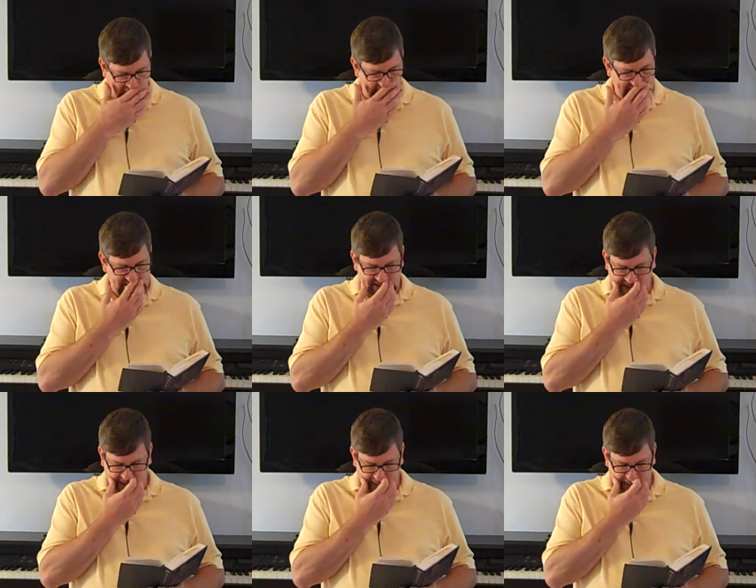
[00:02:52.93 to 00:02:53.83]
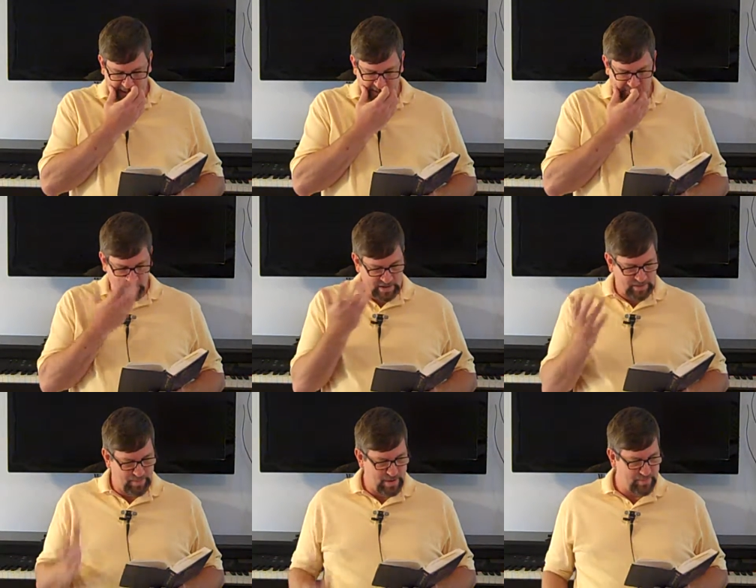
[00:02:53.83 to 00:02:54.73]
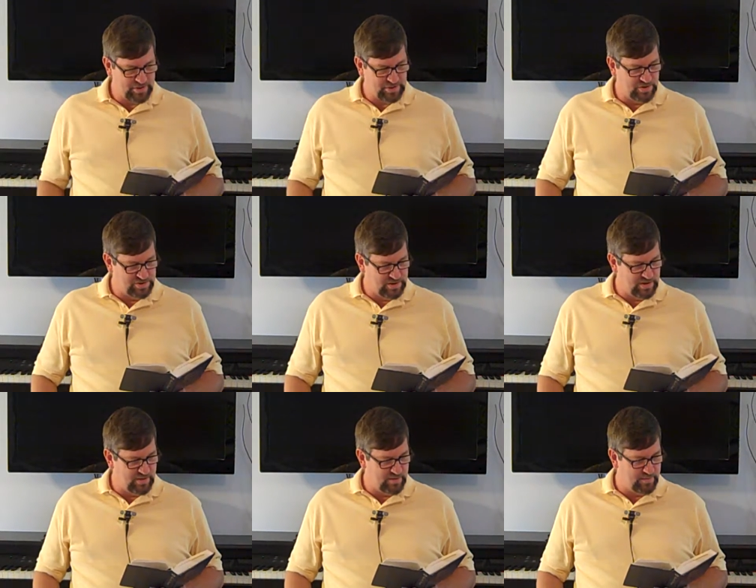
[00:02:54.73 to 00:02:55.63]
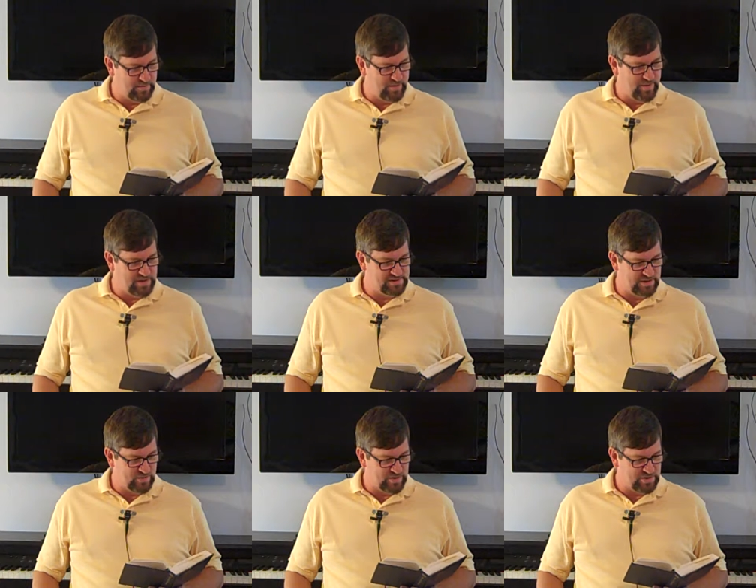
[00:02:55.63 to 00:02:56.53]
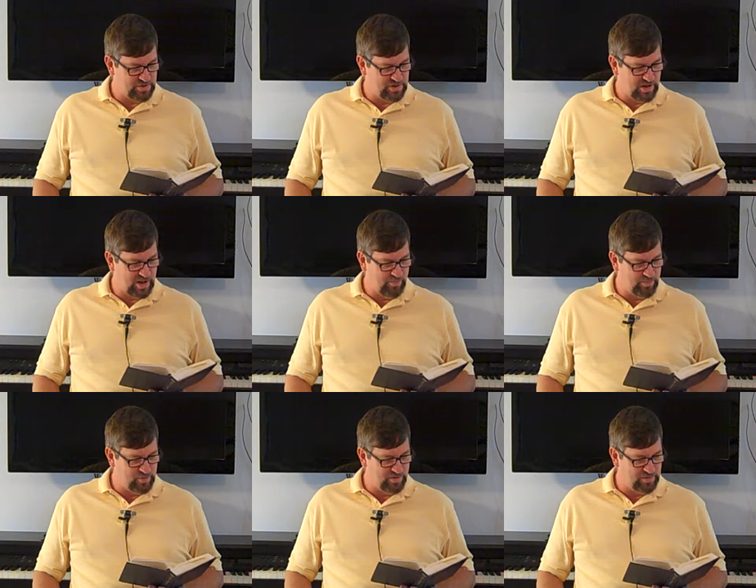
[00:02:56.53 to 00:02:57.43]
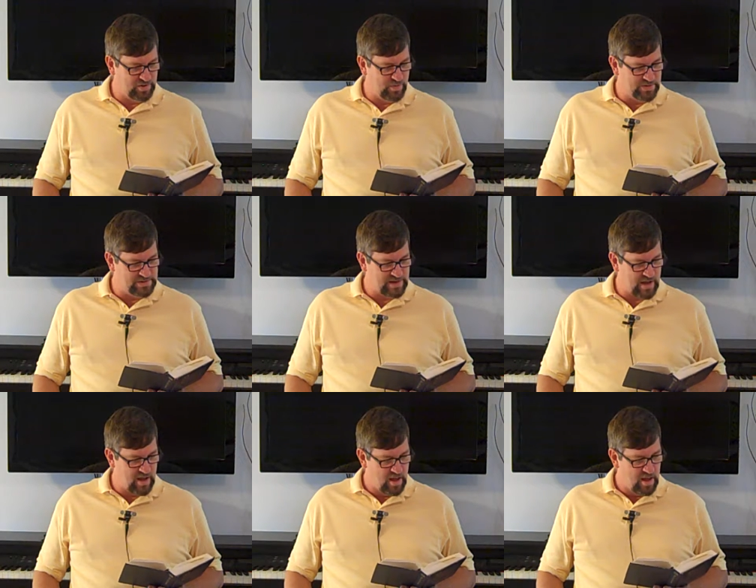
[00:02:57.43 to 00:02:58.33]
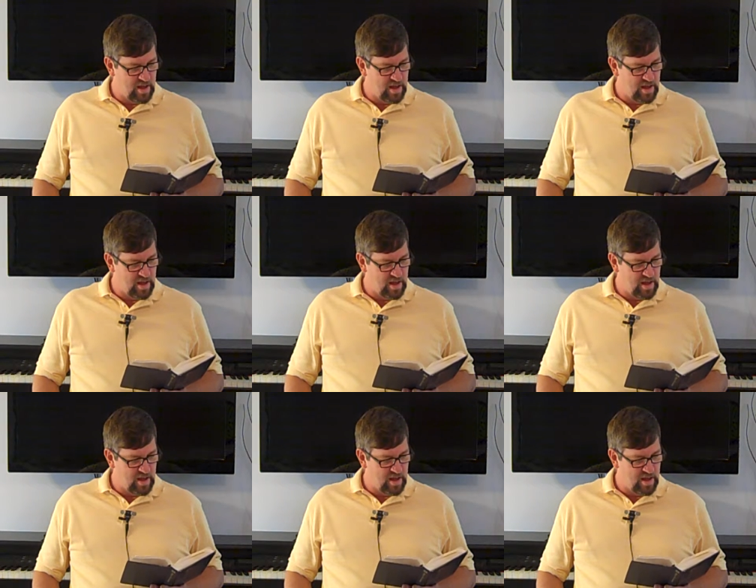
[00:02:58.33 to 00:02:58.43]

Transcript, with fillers: And he says here, uh, so we need to pay much closer to the, the message it's her to keep from drifting to one side.